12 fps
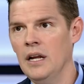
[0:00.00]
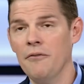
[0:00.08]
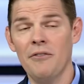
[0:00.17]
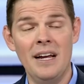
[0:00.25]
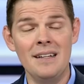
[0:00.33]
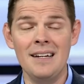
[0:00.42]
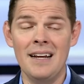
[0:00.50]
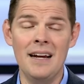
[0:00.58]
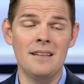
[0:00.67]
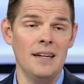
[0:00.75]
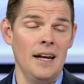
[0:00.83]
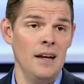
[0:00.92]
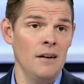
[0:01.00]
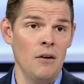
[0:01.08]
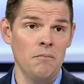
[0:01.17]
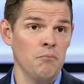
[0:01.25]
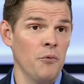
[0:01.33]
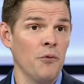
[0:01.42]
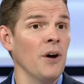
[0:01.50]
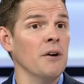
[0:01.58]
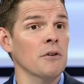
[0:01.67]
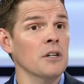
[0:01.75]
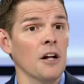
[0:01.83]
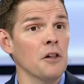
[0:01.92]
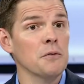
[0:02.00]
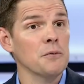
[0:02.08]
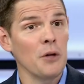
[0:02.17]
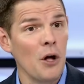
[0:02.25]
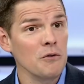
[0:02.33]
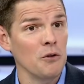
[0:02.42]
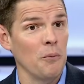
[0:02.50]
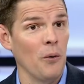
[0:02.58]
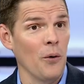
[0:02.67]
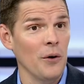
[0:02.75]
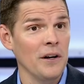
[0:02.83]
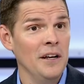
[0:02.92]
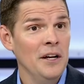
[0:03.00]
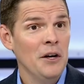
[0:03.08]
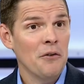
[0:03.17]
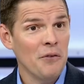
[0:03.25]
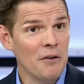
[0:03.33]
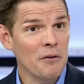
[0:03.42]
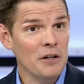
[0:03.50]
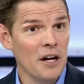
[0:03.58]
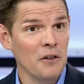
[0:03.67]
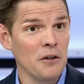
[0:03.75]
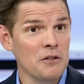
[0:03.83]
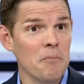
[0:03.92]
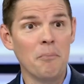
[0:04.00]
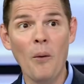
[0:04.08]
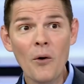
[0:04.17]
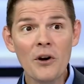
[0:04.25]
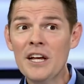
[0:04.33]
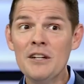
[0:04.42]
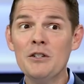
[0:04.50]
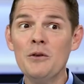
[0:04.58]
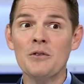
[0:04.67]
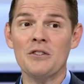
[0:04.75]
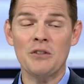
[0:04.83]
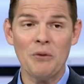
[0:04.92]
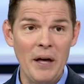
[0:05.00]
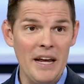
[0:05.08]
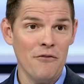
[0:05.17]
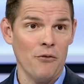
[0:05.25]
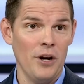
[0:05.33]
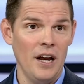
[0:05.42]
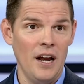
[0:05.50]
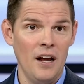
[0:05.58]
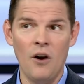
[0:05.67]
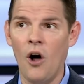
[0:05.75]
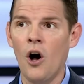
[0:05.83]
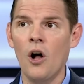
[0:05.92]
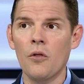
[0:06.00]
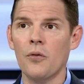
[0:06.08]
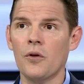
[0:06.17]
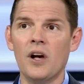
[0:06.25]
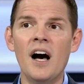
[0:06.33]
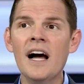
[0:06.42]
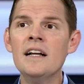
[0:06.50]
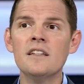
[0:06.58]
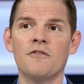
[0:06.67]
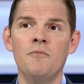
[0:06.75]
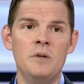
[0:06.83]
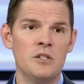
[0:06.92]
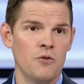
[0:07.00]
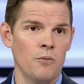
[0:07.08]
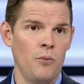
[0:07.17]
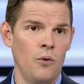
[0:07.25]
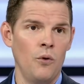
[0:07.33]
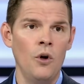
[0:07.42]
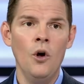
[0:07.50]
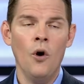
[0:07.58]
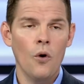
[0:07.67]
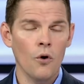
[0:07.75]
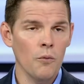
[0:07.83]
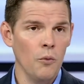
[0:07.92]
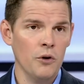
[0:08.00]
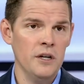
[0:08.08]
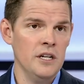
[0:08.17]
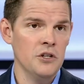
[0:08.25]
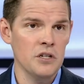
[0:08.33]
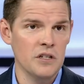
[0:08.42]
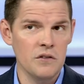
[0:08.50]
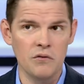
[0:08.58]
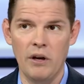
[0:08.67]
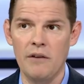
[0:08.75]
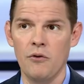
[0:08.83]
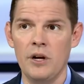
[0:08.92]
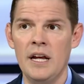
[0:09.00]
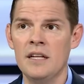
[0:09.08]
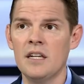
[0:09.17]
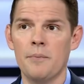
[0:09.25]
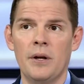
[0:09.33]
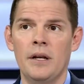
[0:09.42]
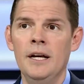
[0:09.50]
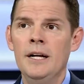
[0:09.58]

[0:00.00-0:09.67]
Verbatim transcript: enough, in 1818, Frederick Douglass was also born. Frederick Douglass, born into slavery, uh, all kinds of miserable, horrible conditions in slavery, he ends up in